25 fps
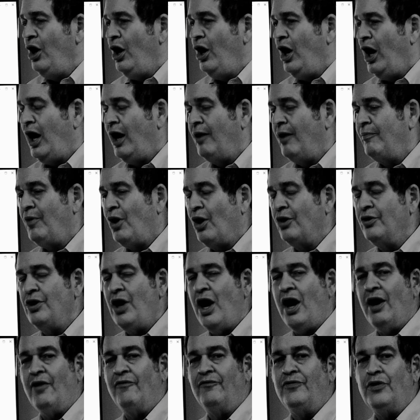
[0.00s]
are
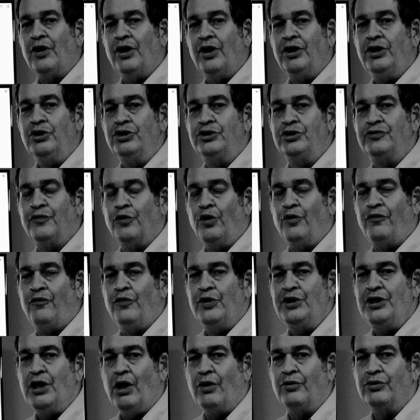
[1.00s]
not very useful if
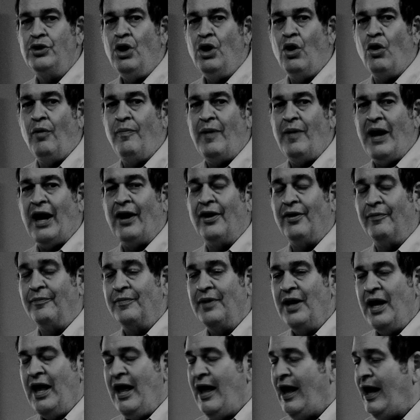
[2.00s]
we don't know about them.
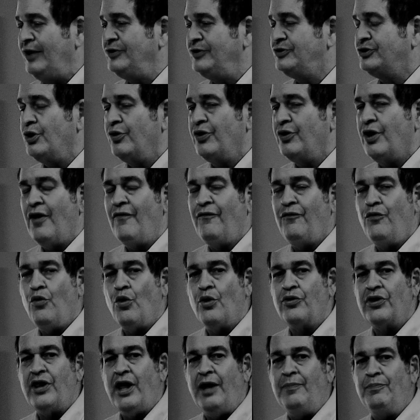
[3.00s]
And so
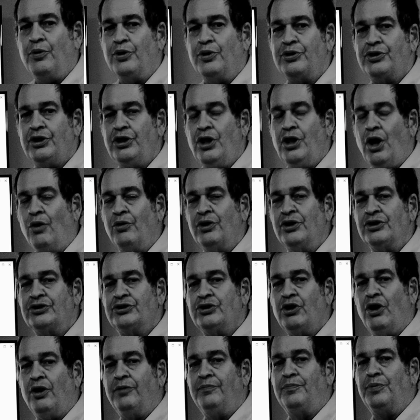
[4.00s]
therefore they put the onus
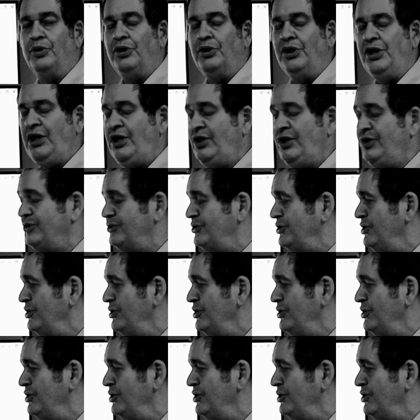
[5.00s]
on police